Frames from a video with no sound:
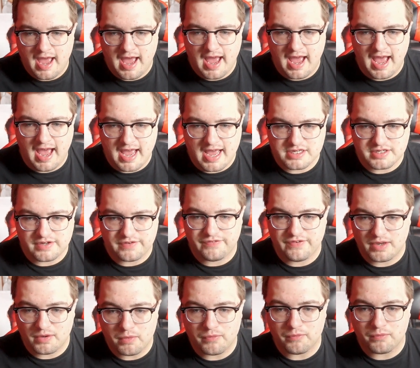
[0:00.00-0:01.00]
had a
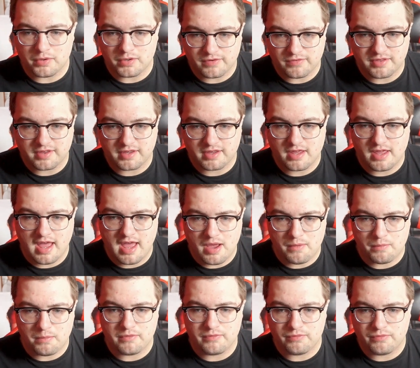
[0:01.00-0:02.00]
thing with one of the
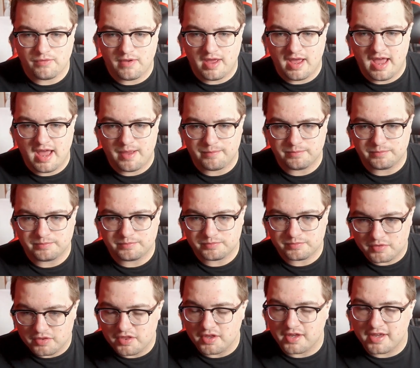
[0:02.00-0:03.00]

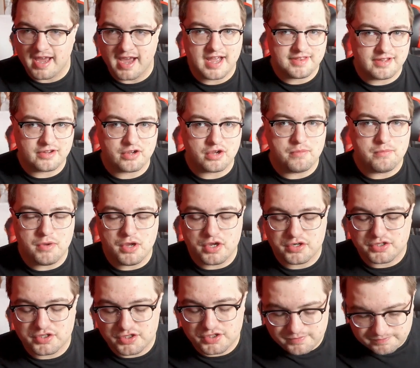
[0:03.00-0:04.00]
the guy that got
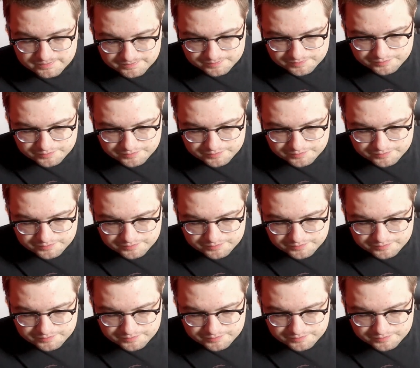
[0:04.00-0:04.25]
murdered.